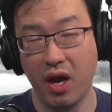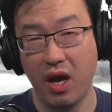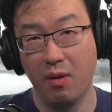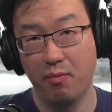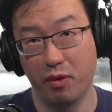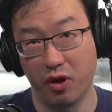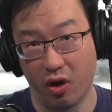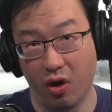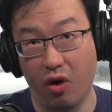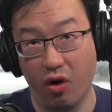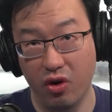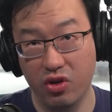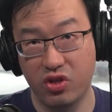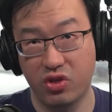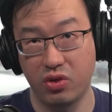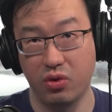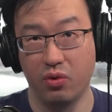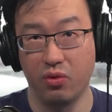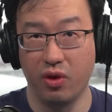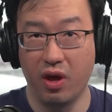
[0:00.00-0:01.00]
but
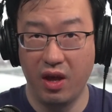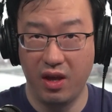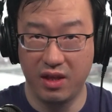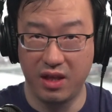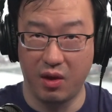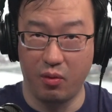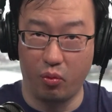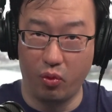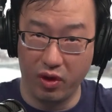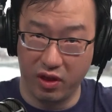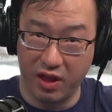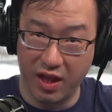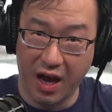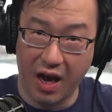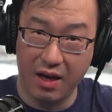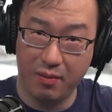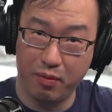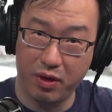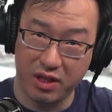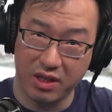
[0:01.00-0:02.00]
also that with
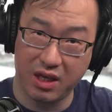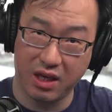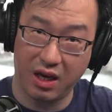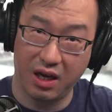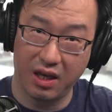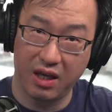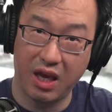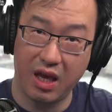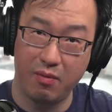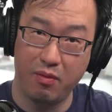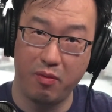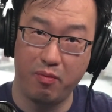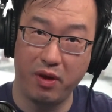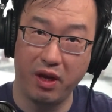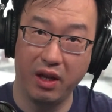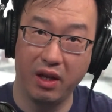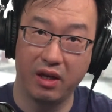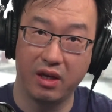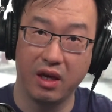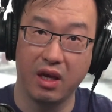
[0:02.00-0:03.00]
that particular
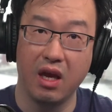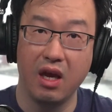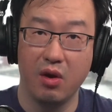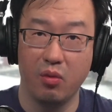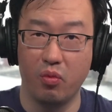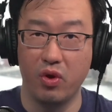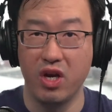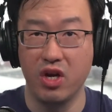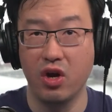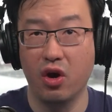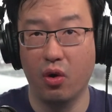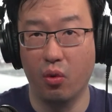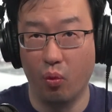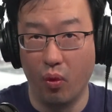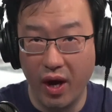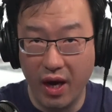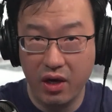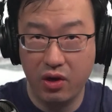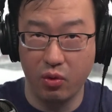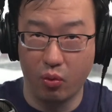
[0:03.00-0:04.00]
capability, we know
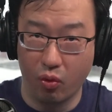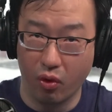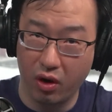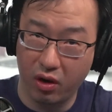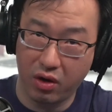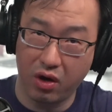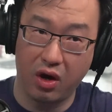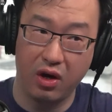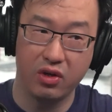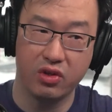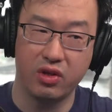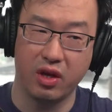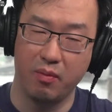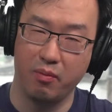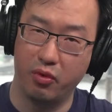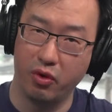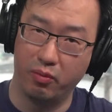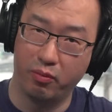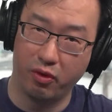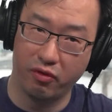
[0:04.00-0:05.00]
where to work on to
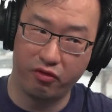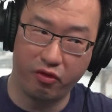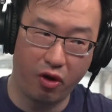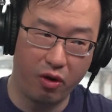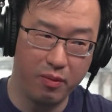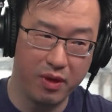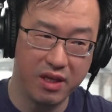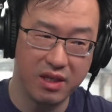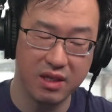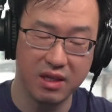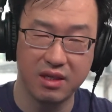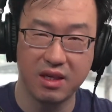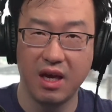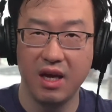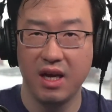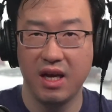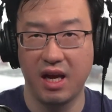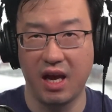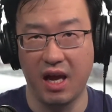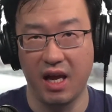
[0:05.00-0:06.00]
improve performances
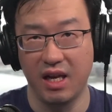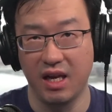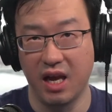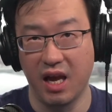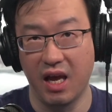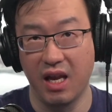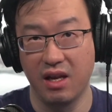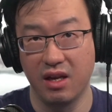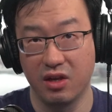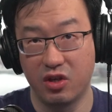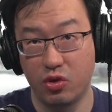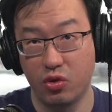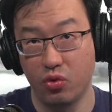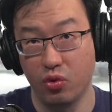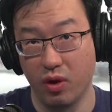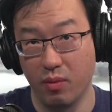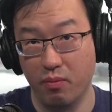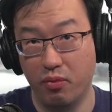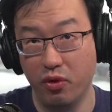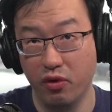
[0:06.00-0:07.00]
and to
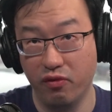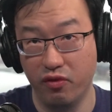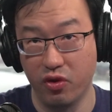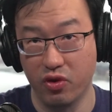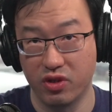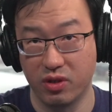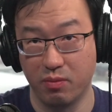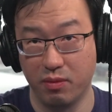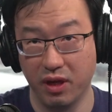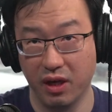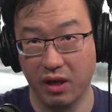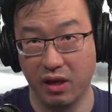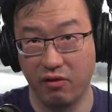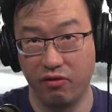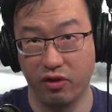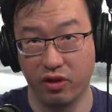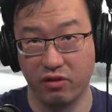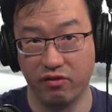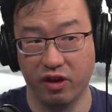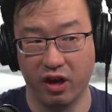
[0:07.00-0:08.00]
improve usability
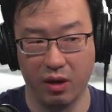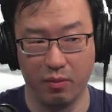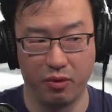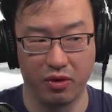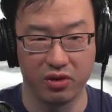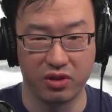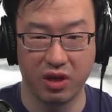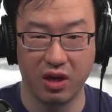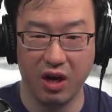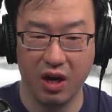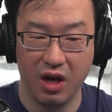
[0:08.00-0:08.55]
for developers.